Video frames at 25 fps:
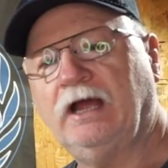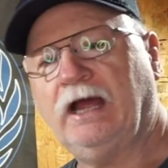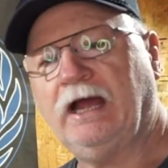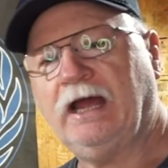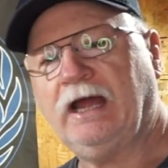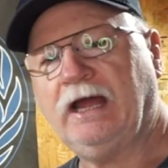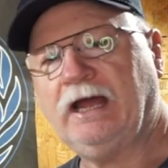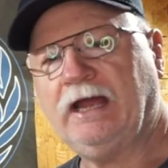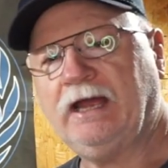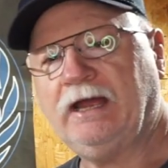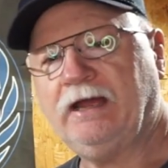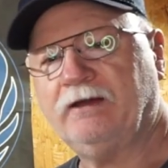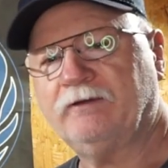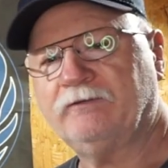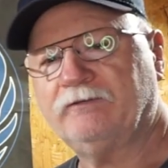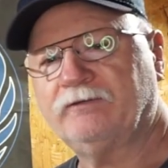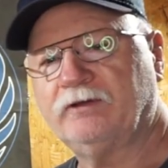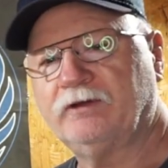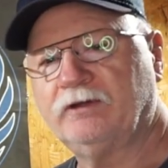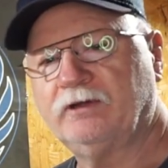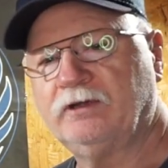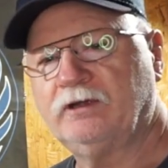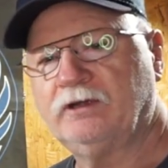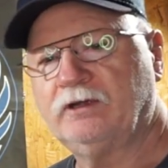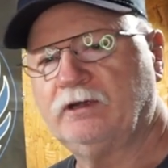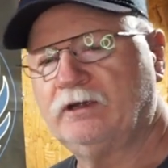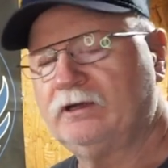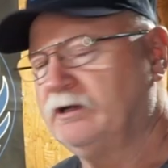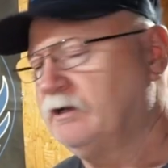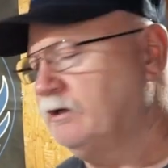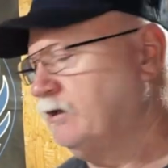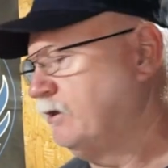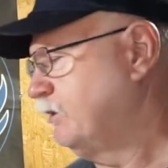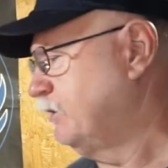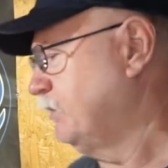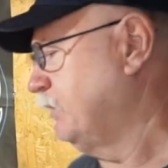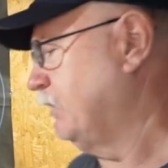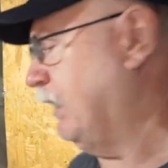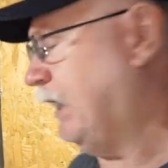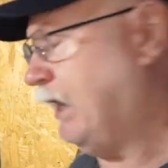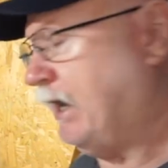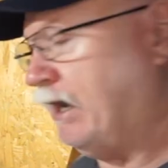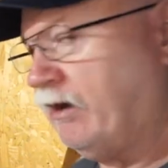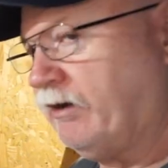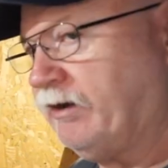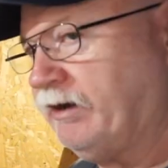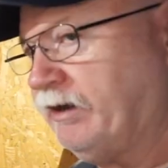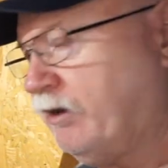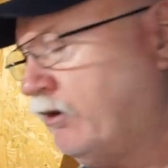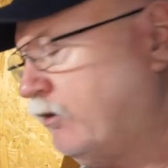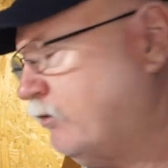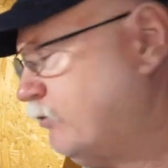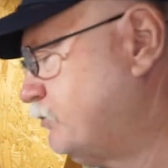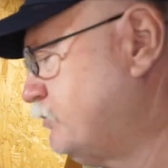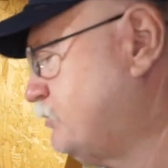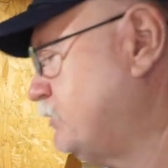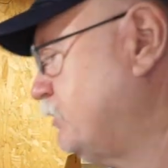I have I already own